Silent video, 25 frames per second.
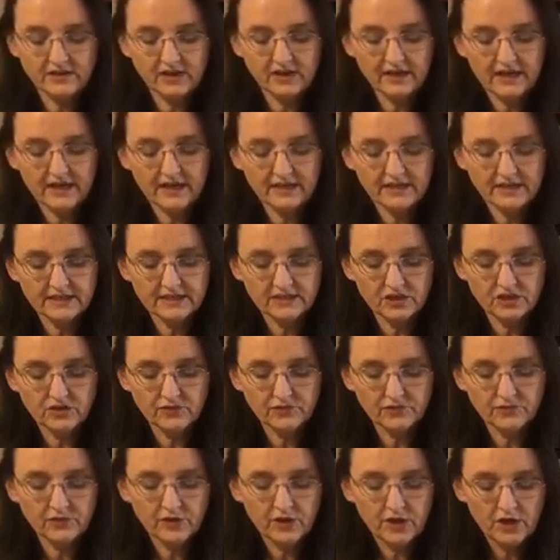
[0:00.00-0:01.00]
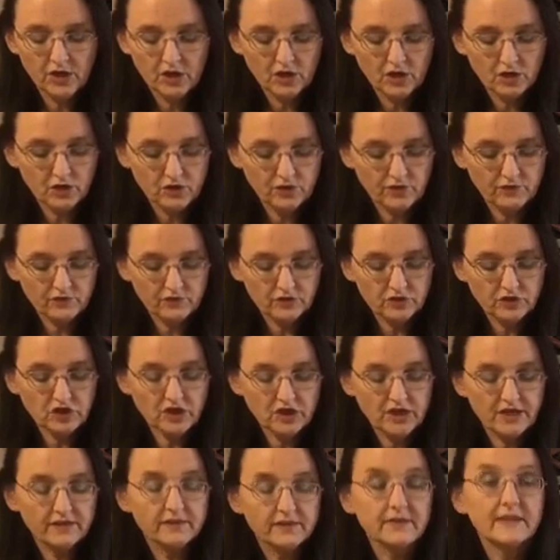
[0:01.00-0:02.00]
You can't get enough coverage
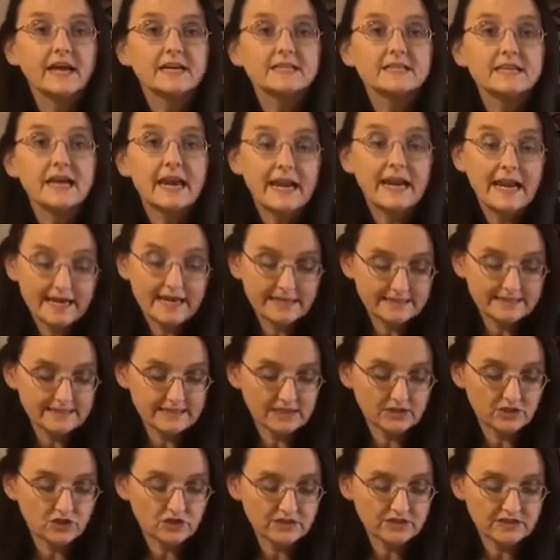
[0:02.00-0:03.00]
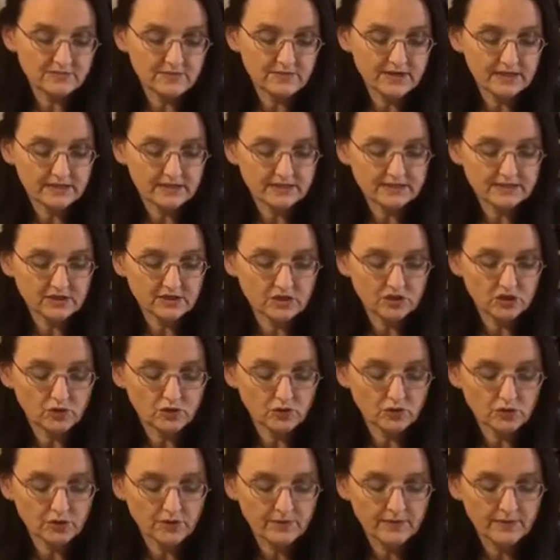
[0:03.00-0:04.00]
in that elastic just to make it
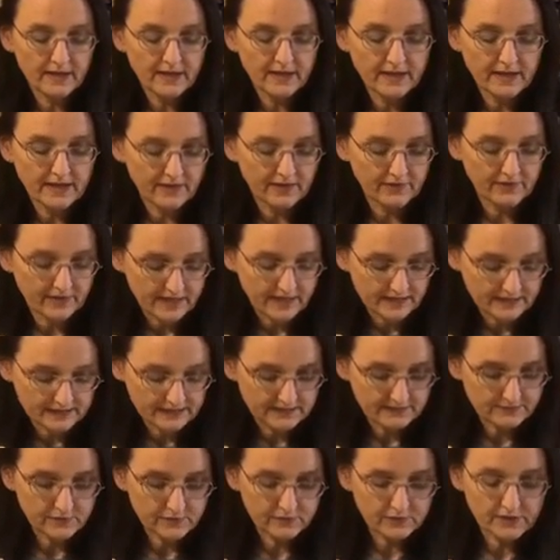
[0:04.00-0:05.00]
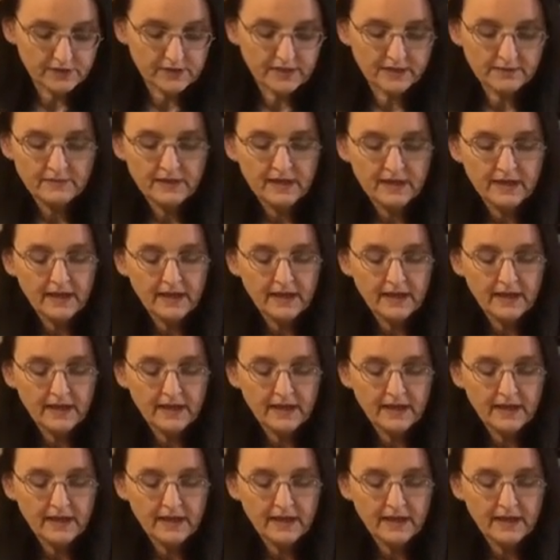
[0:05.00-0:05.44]
secure, and that, okay.